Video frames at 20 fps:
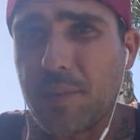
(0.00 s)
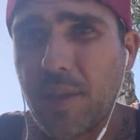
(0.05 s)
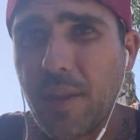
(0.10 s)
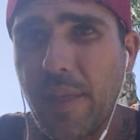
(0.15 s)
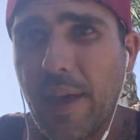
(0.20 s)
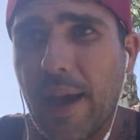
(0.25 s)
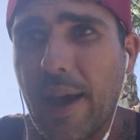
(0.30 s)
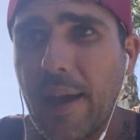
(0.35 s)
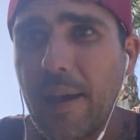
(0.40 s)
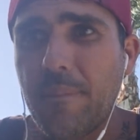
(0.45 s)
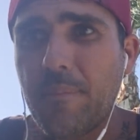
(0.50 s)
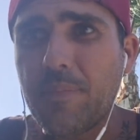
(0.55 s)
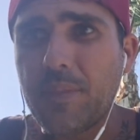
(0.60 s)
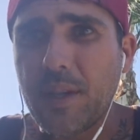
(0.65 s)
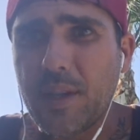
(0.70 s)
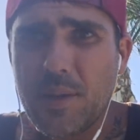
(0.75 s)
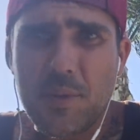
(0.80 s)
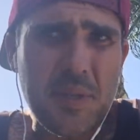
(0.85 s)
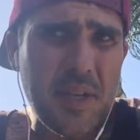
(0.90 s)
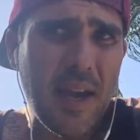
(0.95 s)
to that.
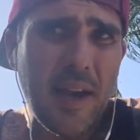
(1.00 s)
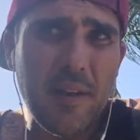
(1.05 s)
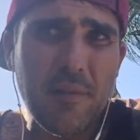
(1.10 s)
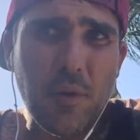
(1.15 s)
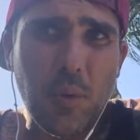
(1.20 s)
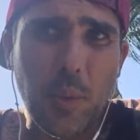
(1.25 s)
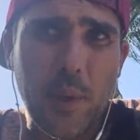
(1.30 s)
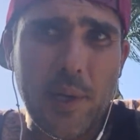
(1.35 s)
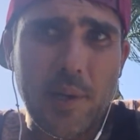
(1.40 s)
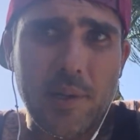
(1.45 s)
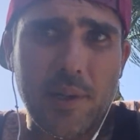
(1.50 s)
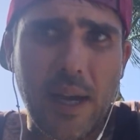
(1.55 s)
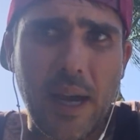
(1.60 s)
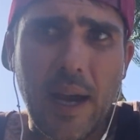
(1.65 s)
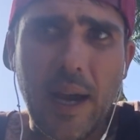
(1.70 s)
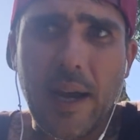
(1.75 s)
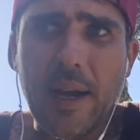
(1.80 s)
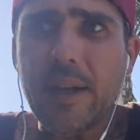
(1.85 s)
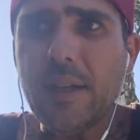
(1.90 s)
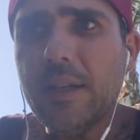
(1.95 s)
And he was kind of a weird
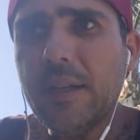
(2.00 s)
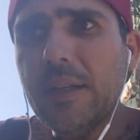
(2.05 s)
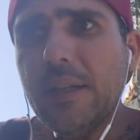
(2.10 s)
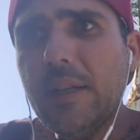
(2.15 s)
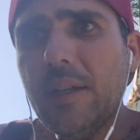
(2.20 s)
guy.